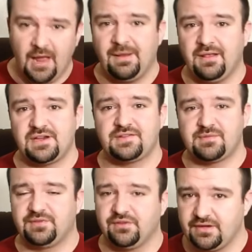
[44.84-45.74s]
apologize because
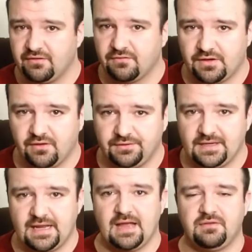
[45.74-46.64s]
I'm still getting over the cold
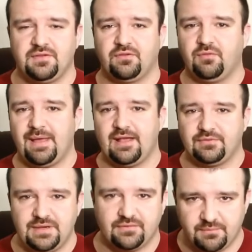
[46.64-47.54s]
that I had this whole
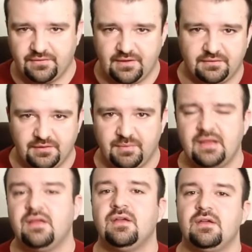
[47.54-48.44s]
past week, so I'm going to sound a little
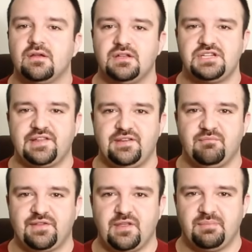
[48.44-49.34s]
bit congested
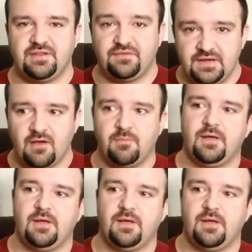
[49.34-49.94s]
and messed up in this video,